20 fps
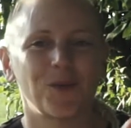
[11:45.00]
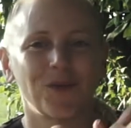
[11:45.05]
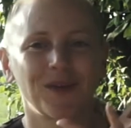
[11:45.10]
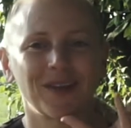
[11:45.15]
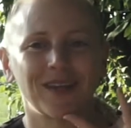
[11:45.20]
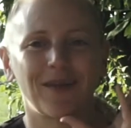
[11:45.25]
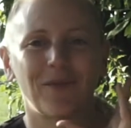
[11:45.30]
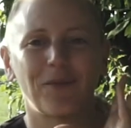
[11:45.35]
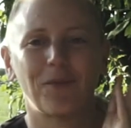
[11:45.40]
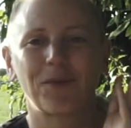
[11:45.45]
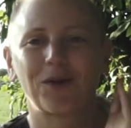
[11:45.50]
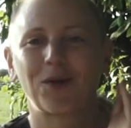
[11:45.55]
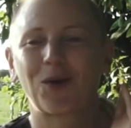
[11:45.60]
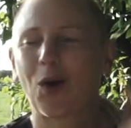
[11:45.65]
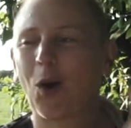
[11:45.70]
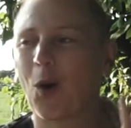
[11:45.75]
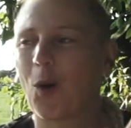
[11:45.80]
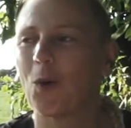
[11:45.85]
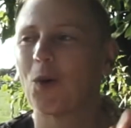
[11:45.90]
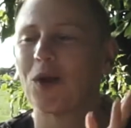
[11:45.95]
The
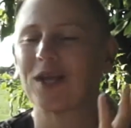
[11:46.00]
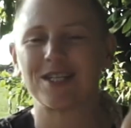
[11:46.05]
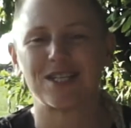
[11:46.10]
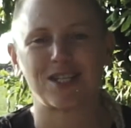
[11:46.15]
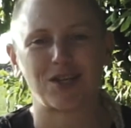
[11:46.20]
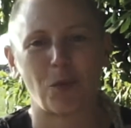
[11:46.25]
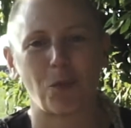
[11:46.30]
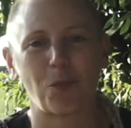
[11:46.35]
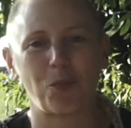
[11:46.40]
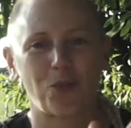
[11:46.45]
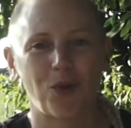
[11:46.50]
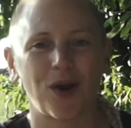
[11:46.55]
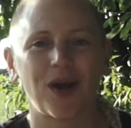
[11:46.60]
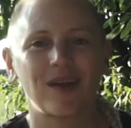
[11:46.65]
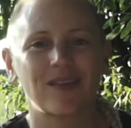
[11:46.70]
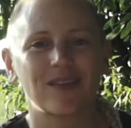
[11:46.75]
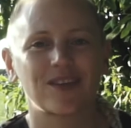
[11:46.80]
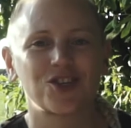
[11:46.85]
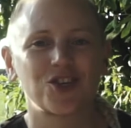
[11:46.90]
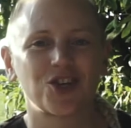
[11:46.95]
goal is to
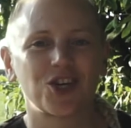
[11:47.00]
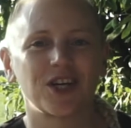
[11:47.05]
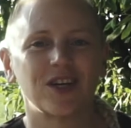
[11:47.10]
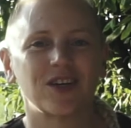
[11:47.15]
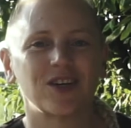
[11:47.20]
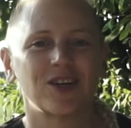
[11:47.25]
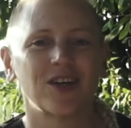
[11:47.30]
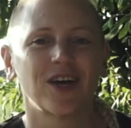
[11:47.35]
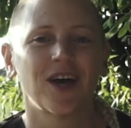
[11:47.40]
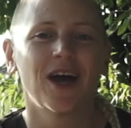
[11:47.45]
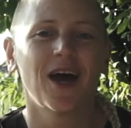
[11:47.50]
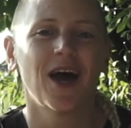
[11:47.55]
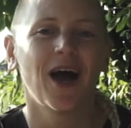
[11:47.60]
break the shield,